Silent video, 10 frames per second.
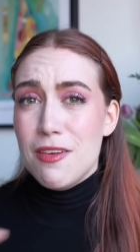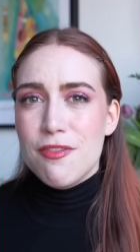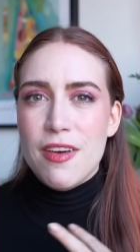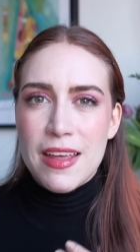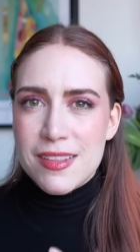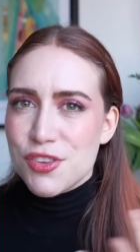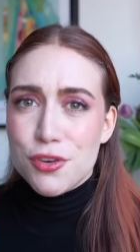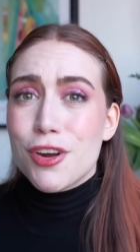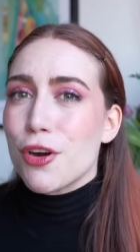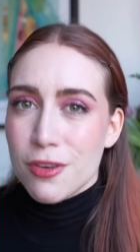events or
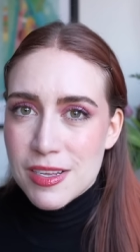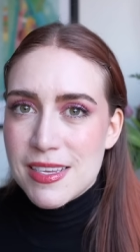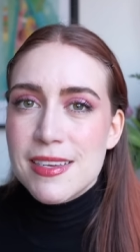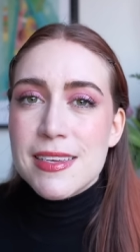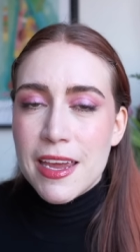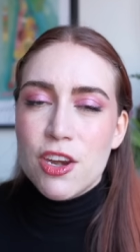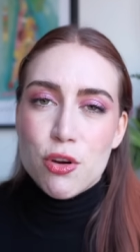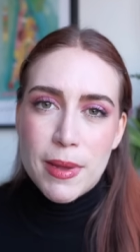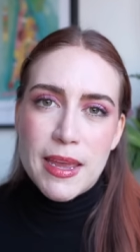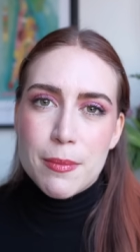occurrences in
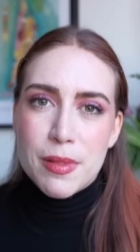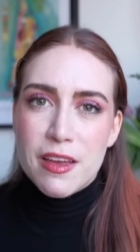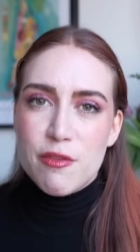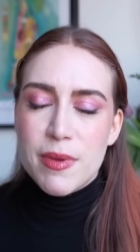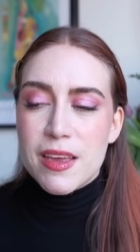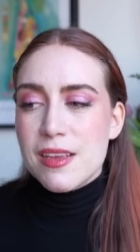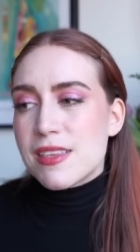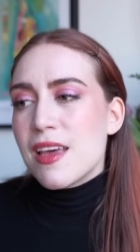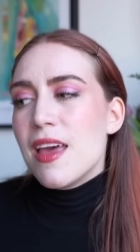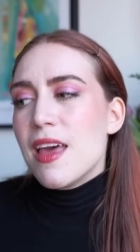your makeup life
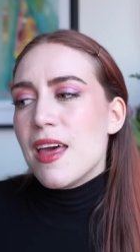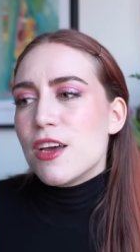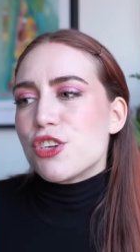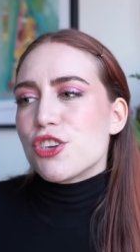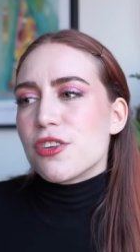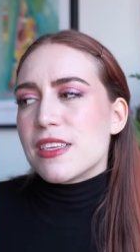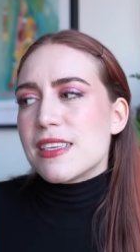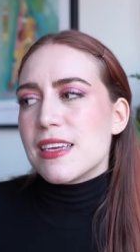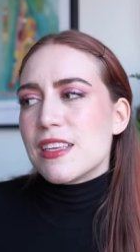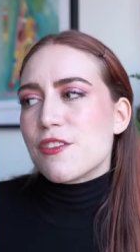because sure
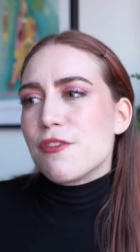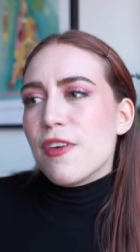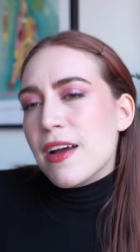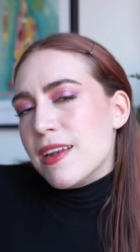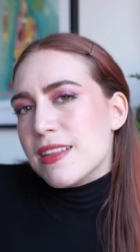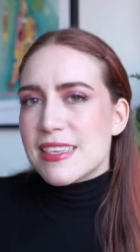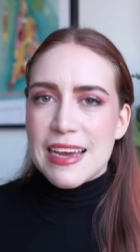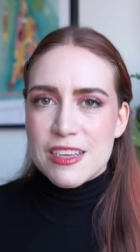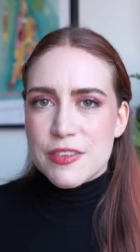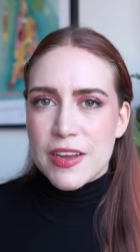it's it's fun and
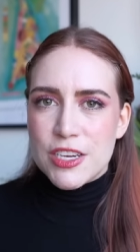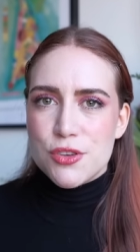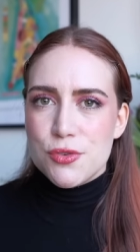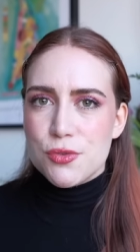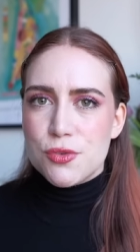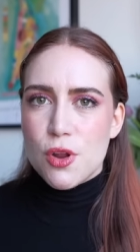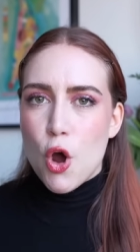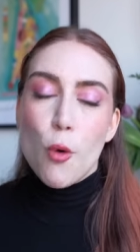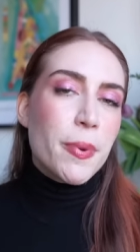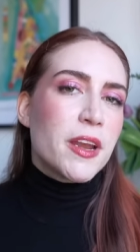satisfying to
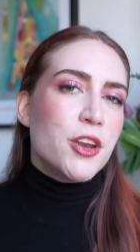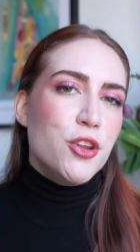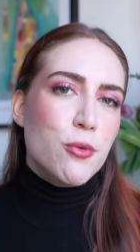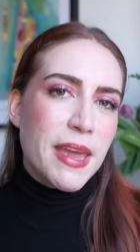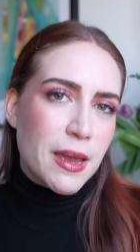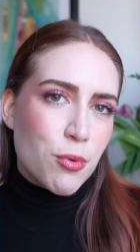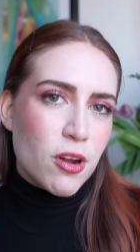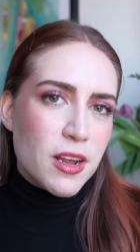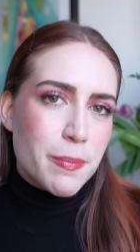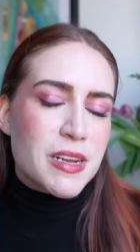open a new makeup
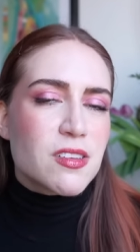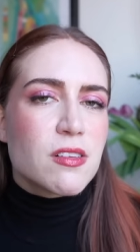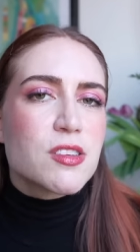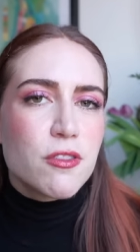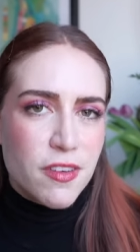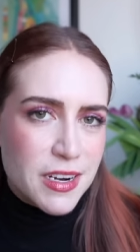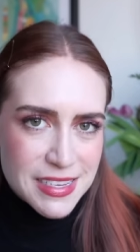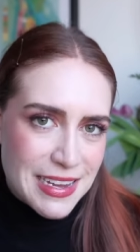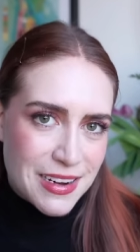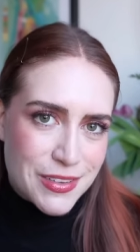product, but it's also fun
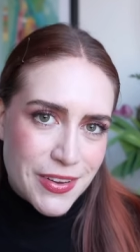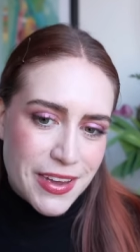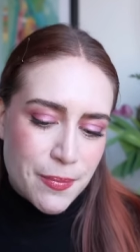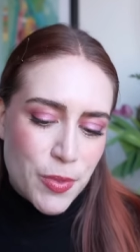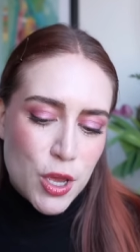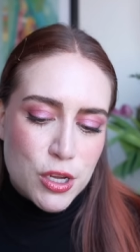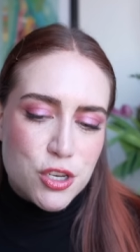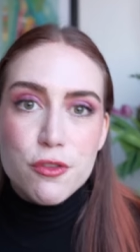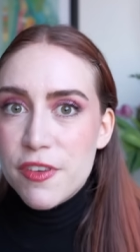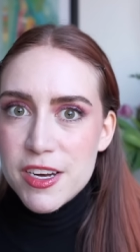and satisfying
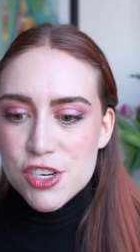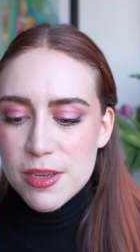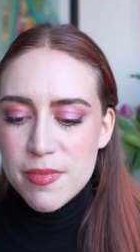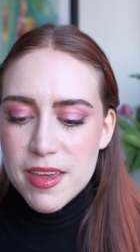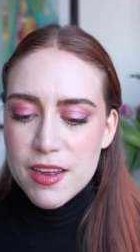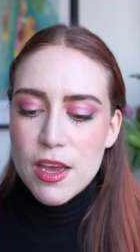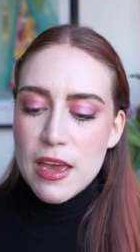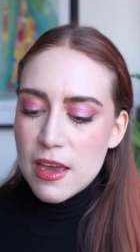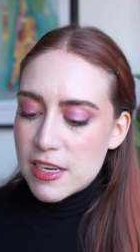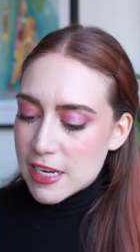to finish something.
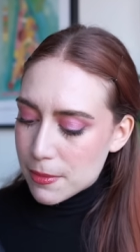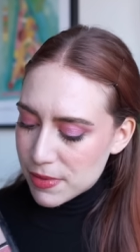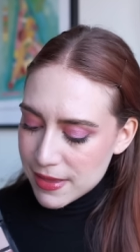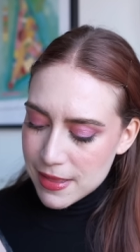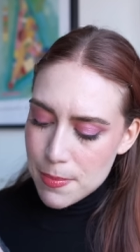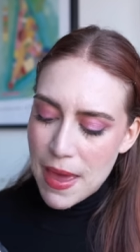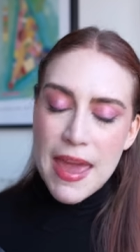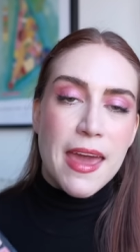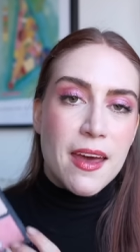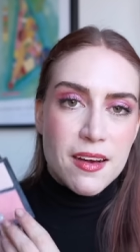To completely
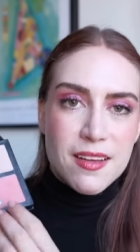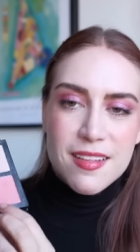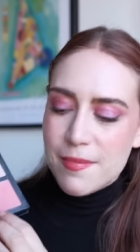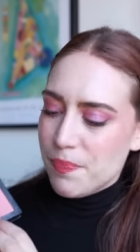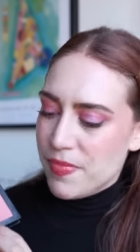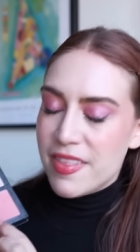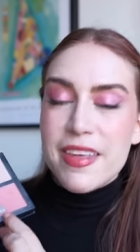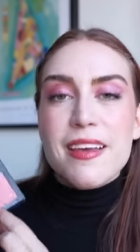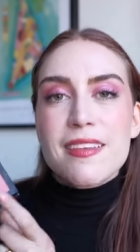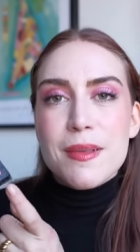pan
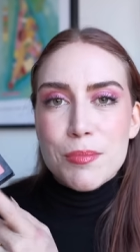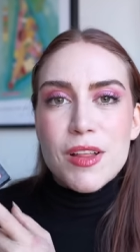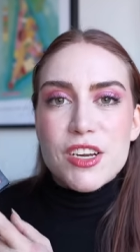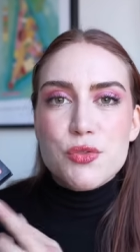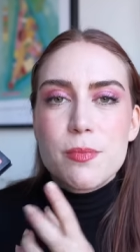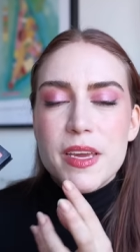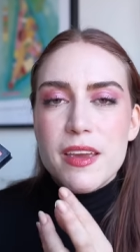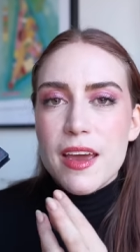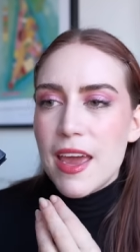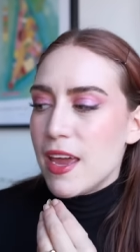this blush would
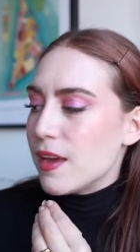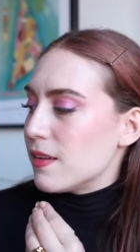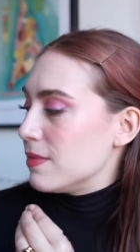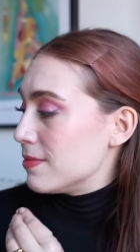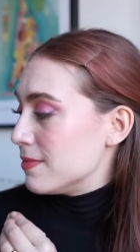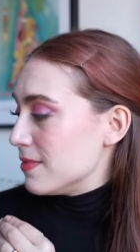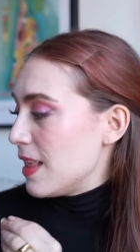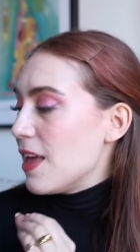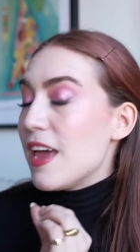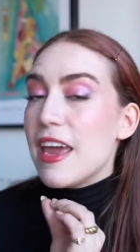be a
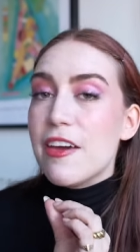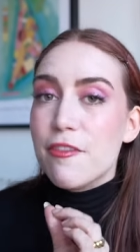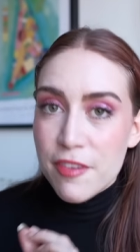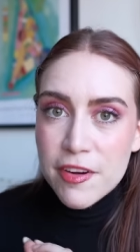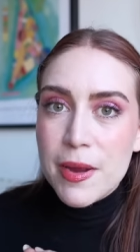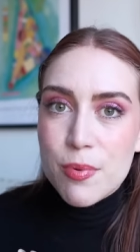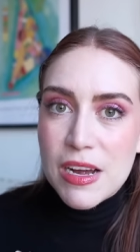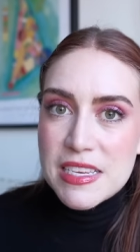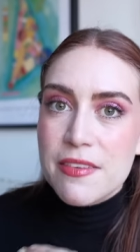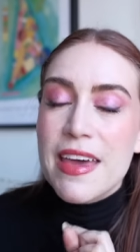very
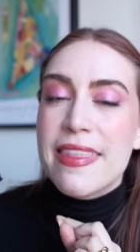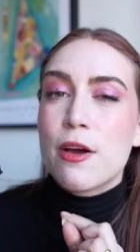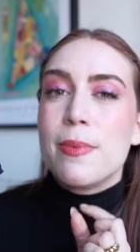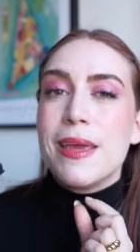impressive and that would